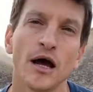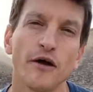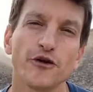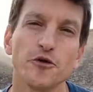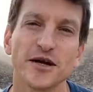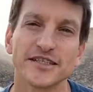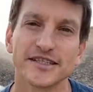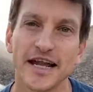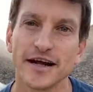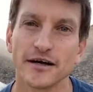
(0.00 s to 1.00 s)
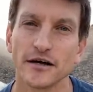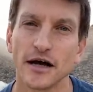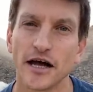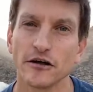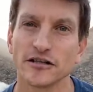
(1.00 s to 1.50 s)
A few minutes later,
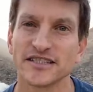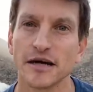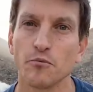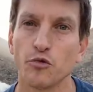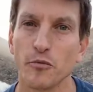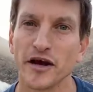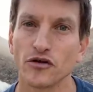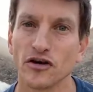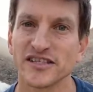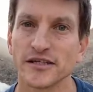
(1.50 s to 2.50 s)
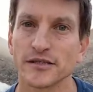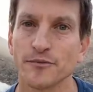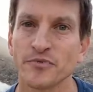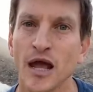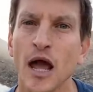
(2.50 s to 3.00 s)
I heard some booming noises,
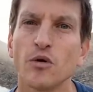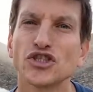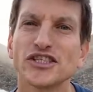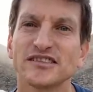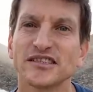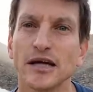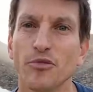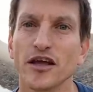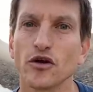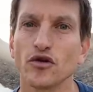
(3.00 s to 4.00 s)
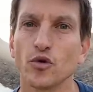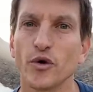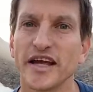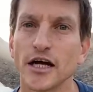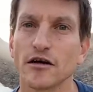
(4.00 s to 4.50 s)
which is something you
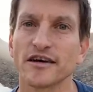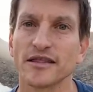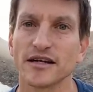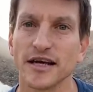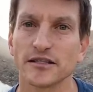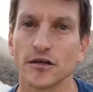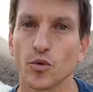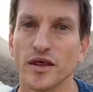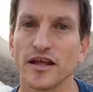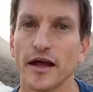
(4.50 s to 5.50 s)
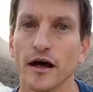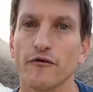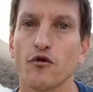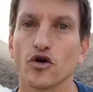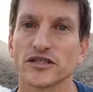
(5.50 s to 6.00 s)
hear in the desert when the
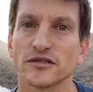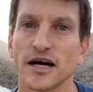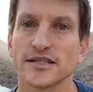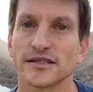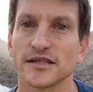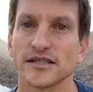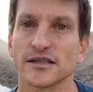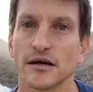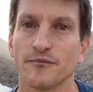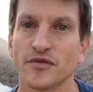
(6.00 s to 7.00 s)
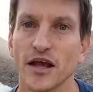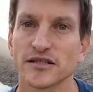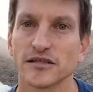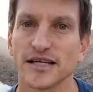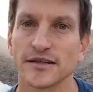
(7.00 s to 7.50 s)
Air Force does its
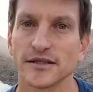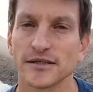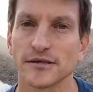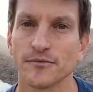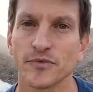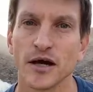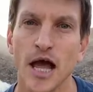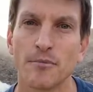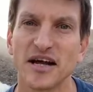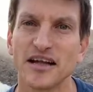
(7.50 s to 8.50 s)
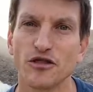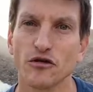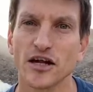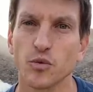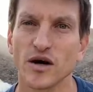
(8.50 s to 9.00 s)
exercises. But I
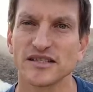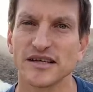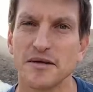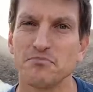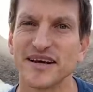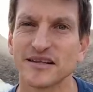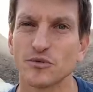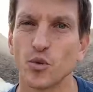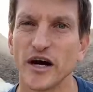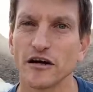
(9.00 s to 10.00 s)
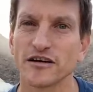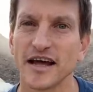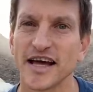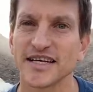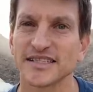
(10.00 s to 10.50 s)
thought it was a bit weird
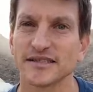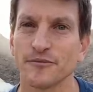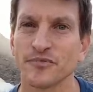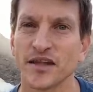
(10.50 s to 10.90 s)
as